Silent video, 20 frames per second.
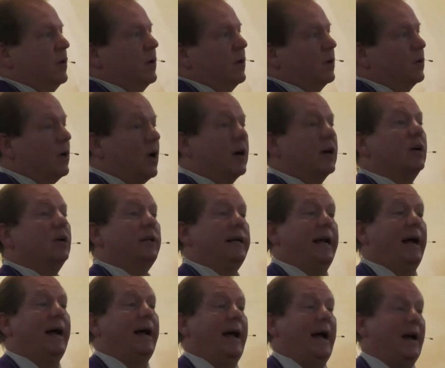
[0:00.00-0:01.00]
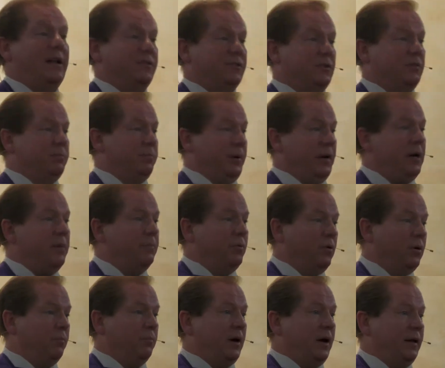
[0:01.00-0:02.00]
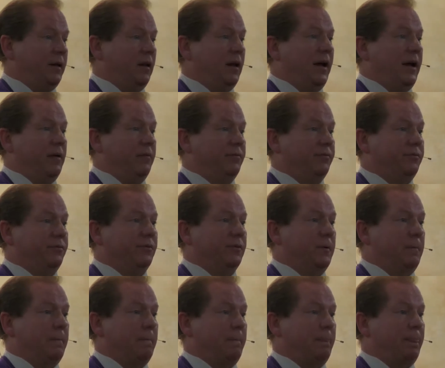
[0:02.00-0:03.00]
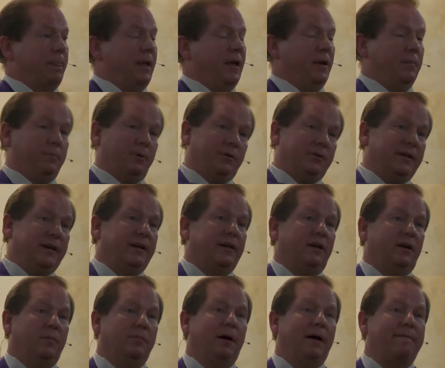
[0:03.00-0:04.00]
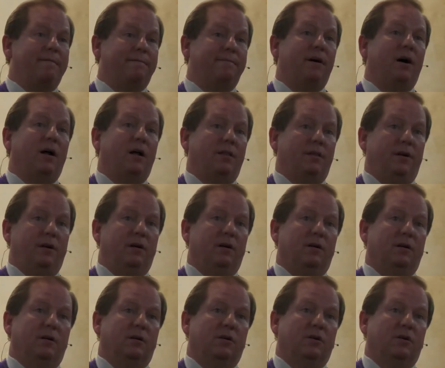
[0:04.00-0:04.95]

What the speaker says: luckily I had some people in my life, and in particular my father,